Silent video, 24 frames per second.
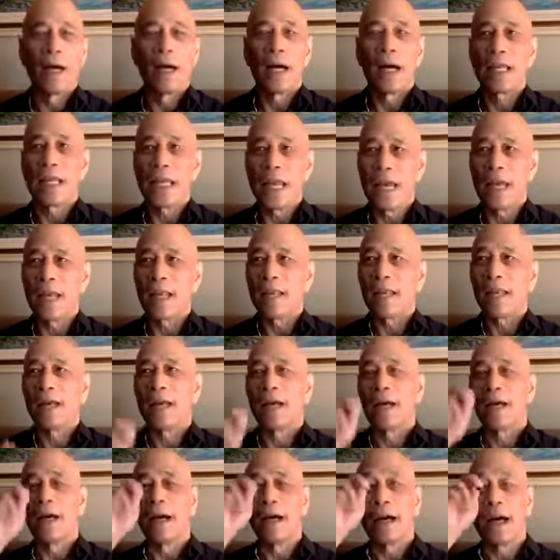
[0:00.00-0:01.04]
Again,
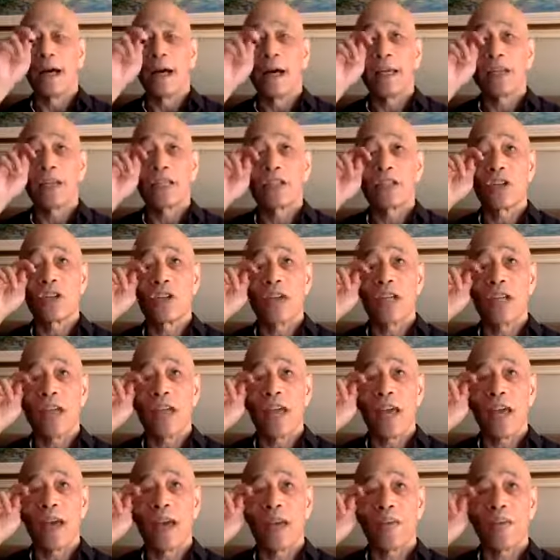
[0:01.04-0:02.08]
I started
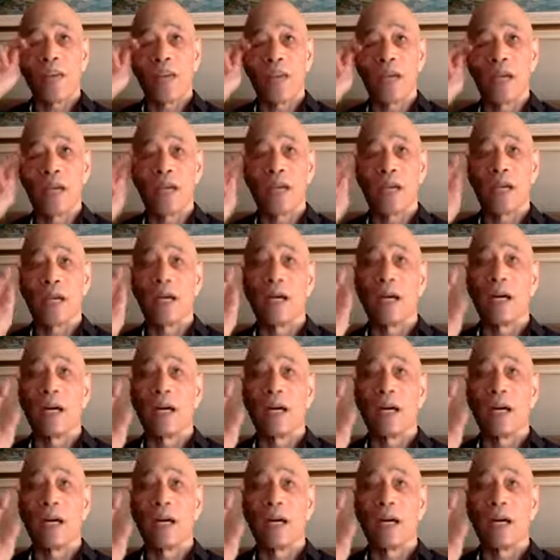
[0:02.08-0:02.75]
having